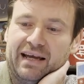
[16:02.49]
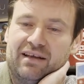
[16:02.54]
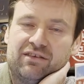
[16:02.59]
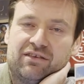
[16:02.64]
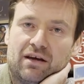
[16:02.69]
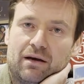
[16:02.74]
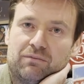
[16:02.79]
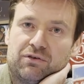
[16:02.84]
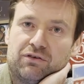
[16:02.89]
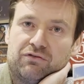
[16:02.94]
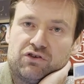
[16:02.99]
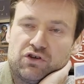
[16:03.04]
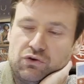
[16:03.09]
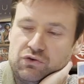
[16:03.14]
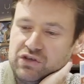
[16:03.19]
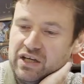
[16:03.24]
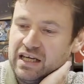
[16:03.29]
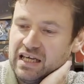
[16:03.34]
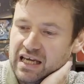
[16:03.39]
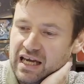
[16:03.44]
in terms of
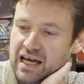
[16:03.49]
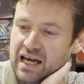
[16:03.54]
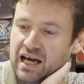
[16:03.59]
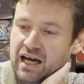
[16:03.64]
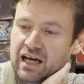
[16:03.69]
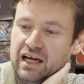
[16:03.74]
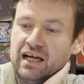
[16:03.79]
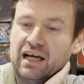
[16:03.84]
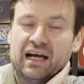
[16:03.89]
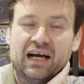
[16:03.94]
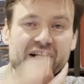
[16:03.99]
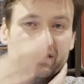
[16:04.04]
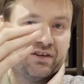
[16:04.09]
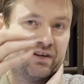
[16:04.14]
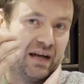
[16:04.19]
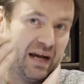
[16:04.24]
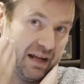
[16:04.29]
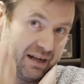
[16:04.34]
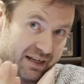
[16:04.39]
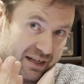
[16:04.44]
choosing gear
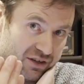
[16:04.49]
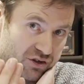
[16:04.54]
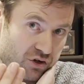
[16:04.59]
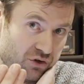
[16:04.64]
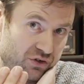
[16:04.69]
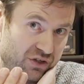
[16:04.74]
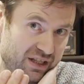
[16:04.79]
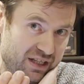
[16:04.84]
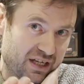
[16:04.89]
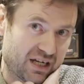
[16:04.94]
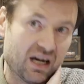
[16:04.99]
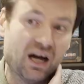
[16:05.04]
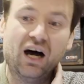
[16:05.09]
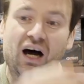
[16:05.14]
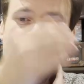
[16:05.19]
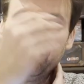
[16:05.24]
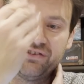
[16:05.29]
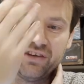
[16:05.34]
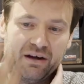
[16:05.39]
and choosing the cards,